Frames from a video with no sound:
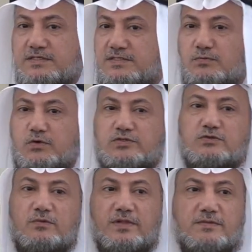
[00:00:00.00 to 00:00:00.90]
he's the most
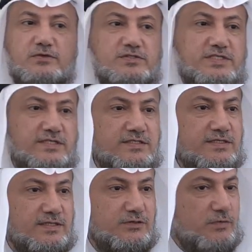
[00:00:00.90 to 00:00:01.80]
noble the most
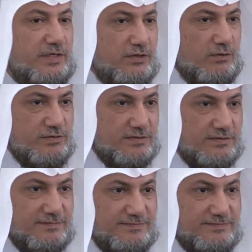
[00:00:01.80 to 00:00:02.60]
gentle nobody knows